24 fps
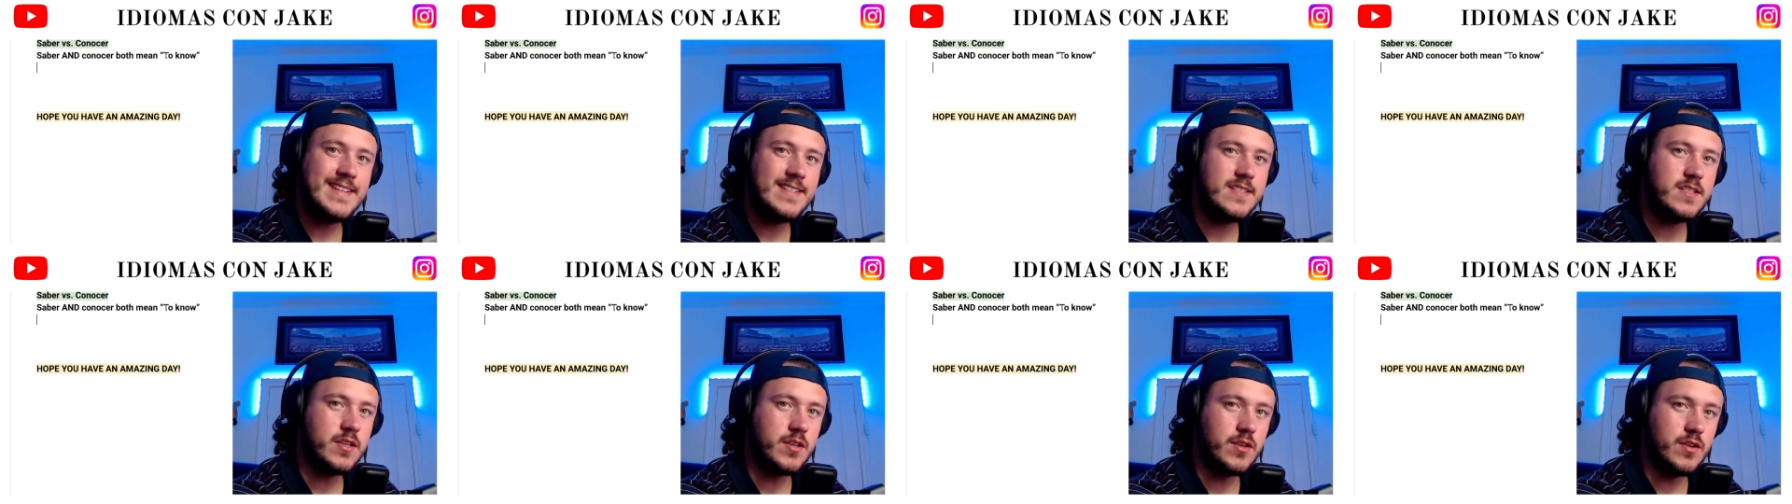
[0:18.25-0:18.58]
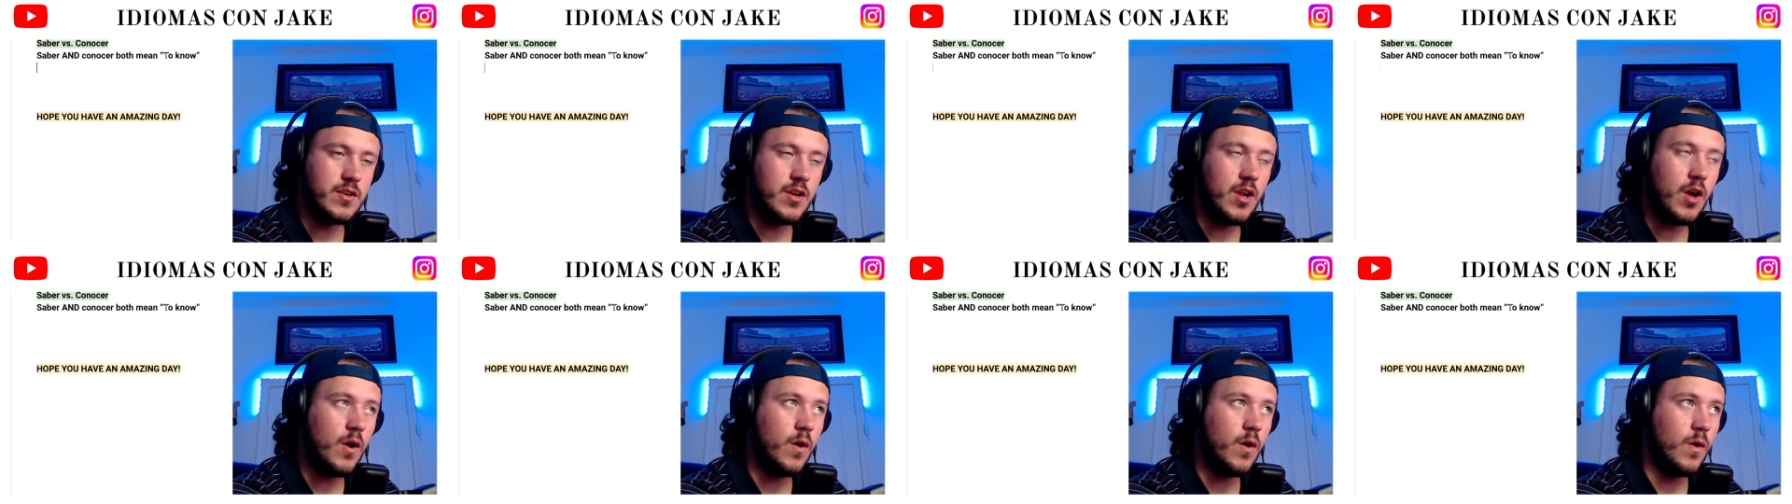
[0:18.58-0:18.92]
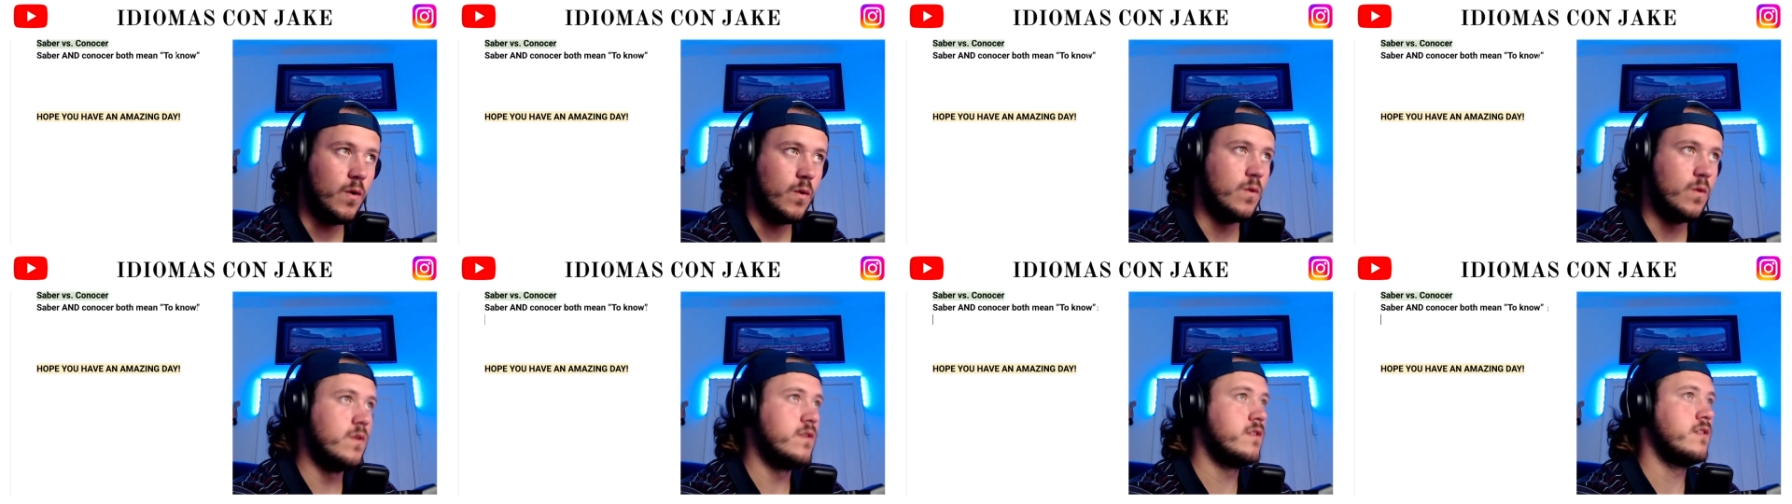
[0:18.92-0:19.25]
to
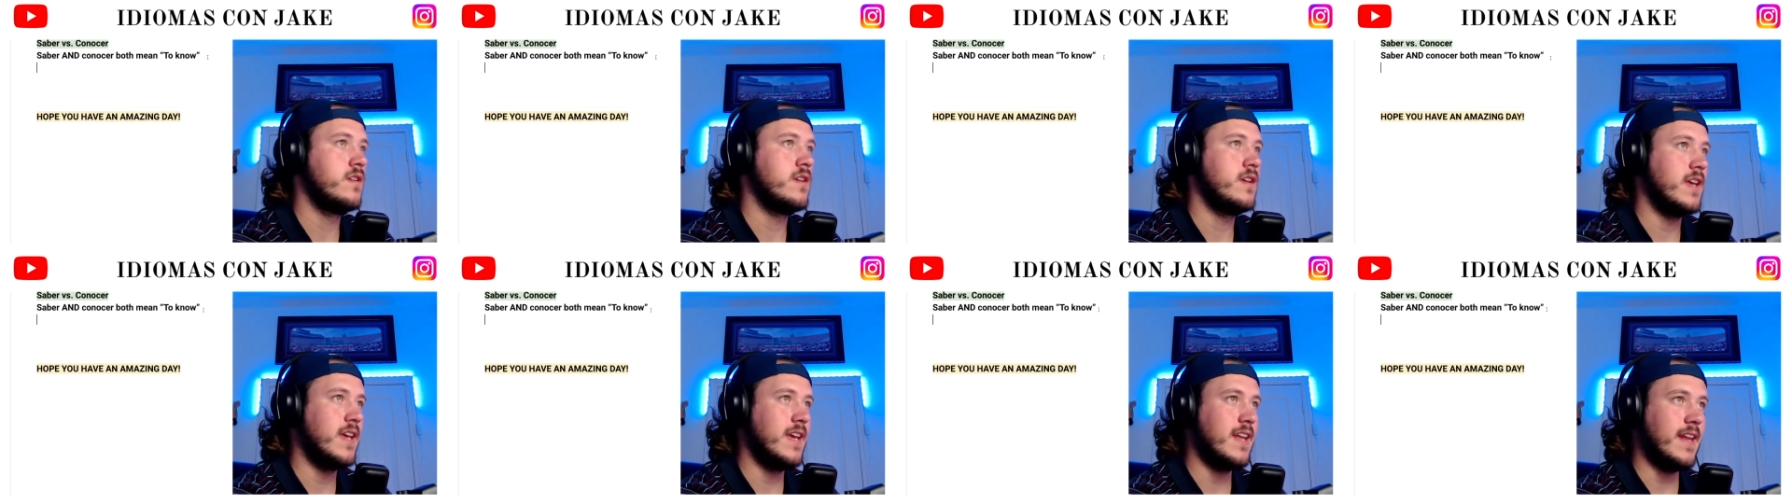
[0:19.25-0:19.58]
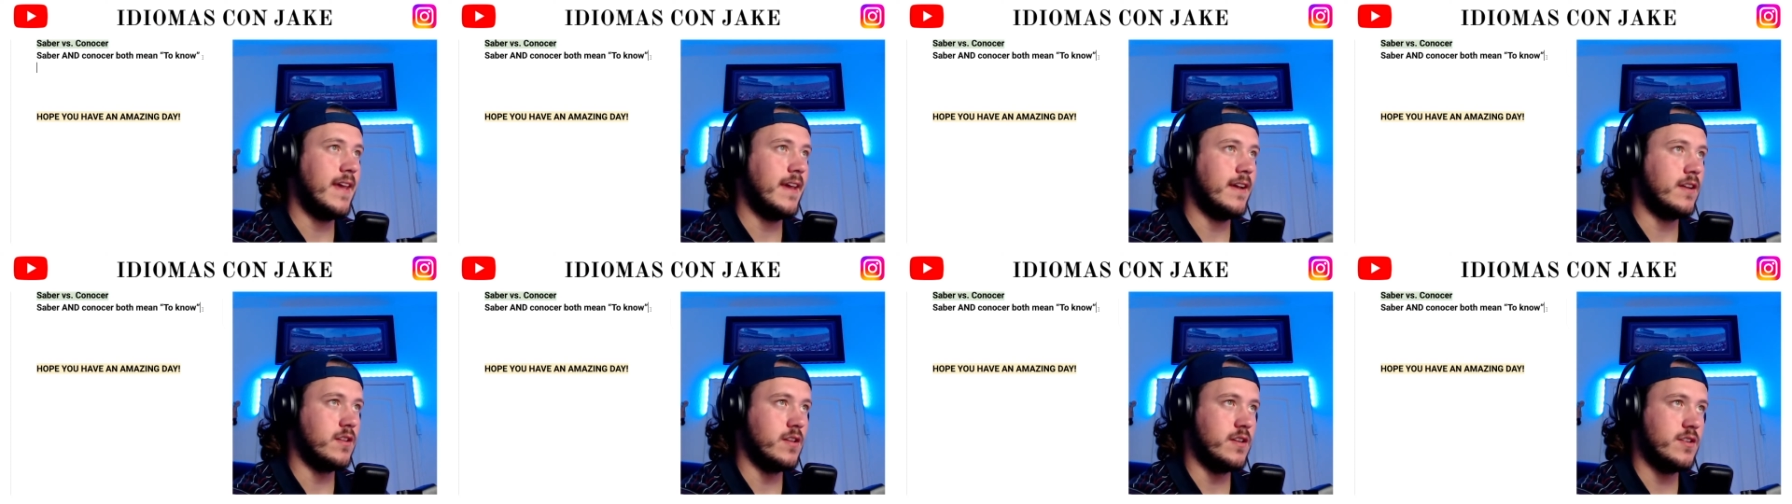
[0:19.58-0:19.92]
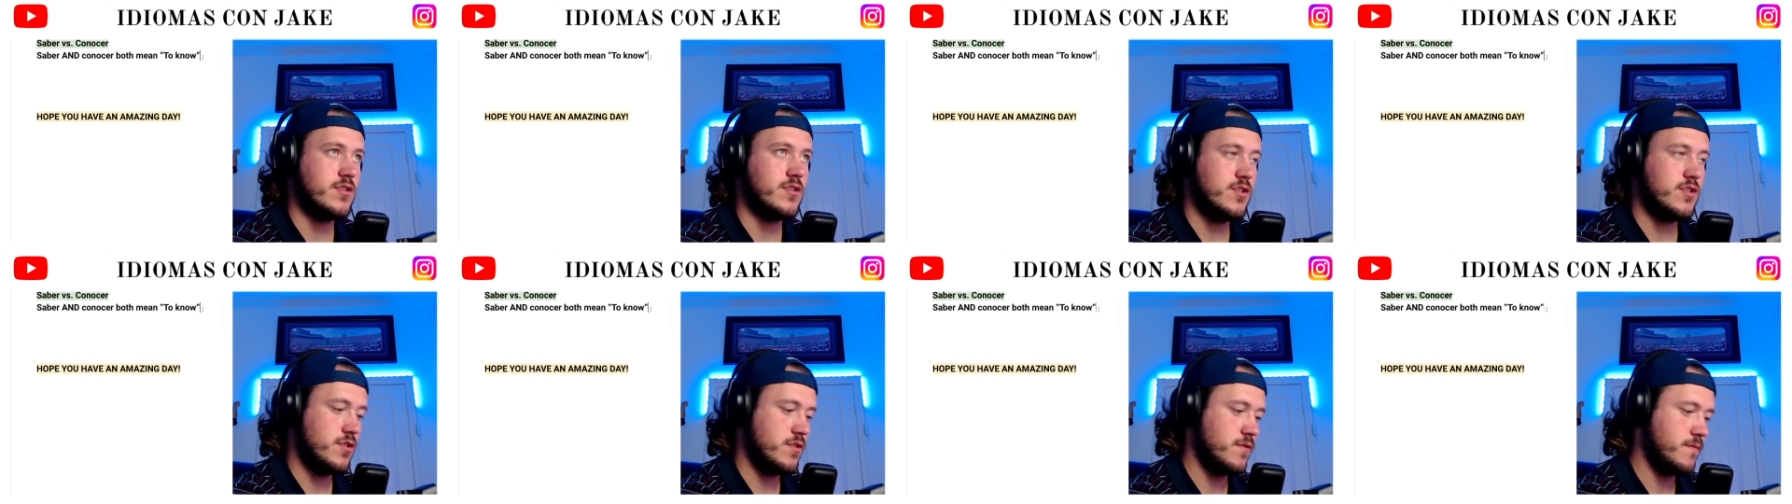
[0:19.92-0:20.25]
know in
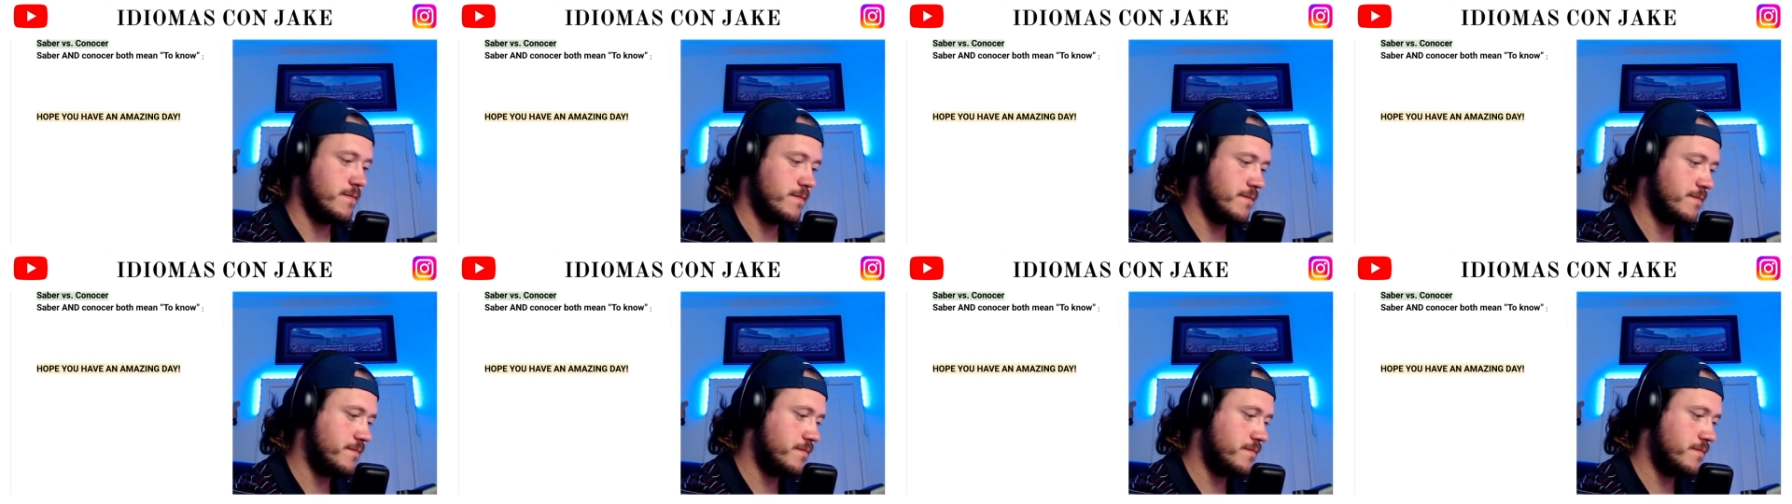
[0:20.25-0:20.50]
English.